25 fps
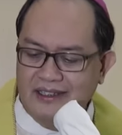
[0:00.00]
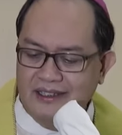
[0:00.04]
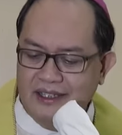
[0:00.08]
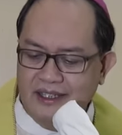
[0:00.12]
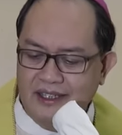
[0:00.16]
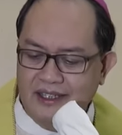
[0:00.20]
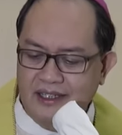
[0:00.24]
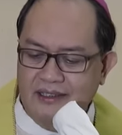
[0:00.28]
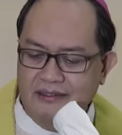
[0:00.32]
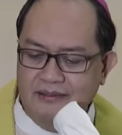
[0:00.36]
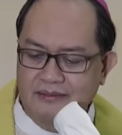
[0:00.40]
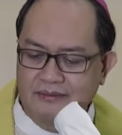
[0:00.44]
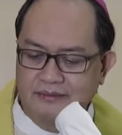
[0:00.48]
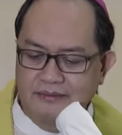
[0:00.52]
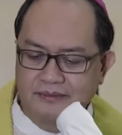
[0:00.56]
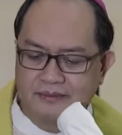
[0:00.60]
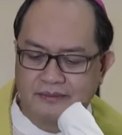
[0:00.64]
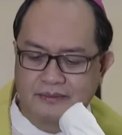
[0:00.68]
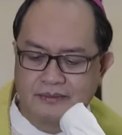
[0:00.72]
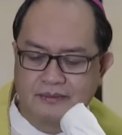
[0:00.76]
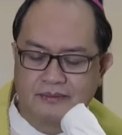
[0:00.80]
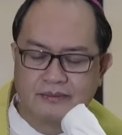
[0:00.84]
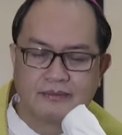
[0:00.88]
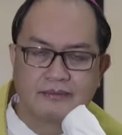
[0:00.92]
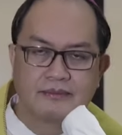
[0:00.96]
again
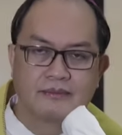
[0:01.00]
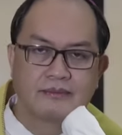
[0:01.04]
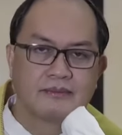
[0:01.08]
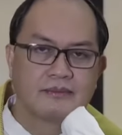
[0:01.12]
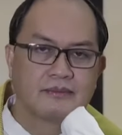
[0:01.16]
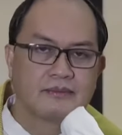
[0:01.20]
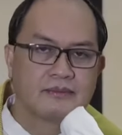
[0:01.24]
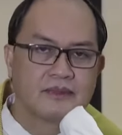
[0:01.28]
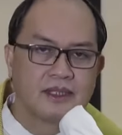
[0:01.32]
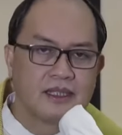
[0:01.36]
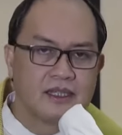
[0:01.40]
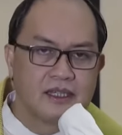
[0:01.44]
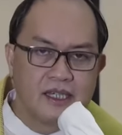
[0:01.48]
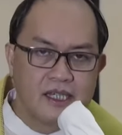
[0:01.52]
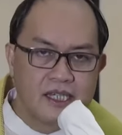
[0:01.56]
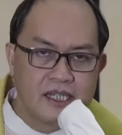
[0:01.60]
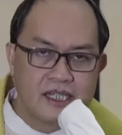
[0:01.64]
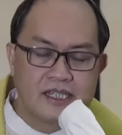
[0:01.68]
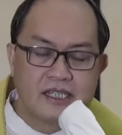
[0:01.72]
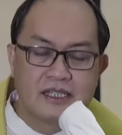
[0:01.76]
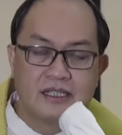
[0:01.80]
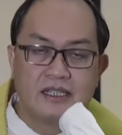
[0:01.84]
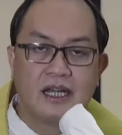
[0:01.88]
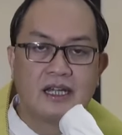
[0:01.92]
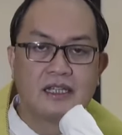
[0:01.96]

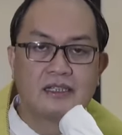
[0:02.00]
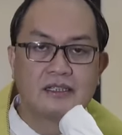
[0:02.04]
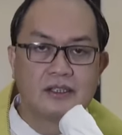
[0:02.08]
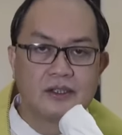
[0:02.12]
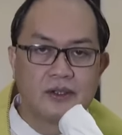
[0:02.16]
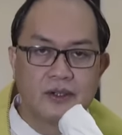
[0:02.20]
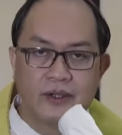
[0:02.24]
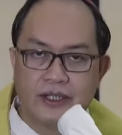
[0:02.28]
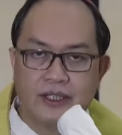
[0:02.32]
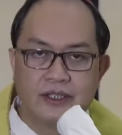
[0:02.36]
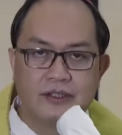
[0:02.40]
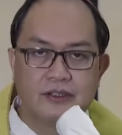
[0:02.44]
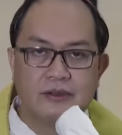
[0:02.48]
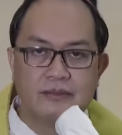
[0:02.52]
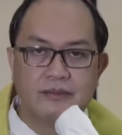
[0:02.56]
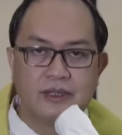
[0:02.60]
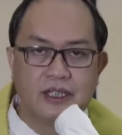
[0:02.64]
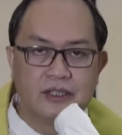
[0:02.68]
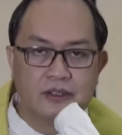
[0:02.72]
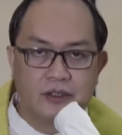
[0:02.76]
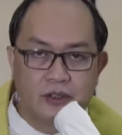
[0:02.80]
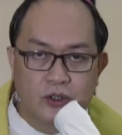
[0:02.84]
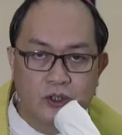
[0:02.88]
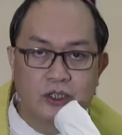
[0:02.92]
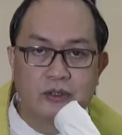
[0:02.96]
is not going to be
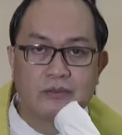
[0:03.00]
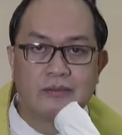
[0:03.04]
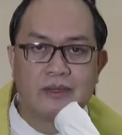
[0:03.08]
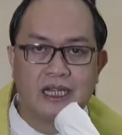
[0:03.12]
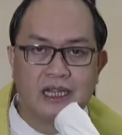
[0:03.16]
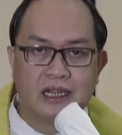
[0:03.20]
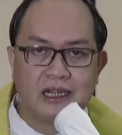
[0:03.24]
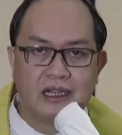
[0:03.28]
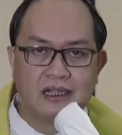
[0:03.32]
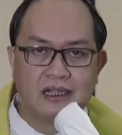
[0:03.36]
normal.